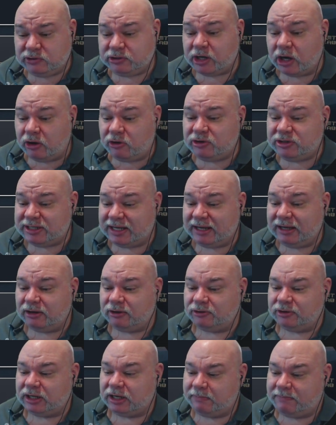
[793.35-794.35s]
go
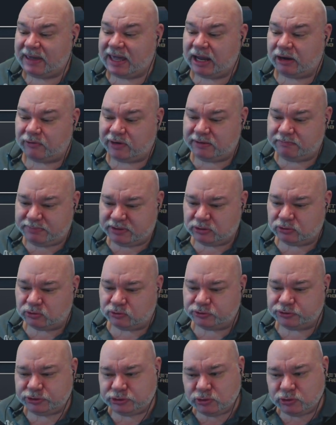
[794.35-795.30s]
down a parry build,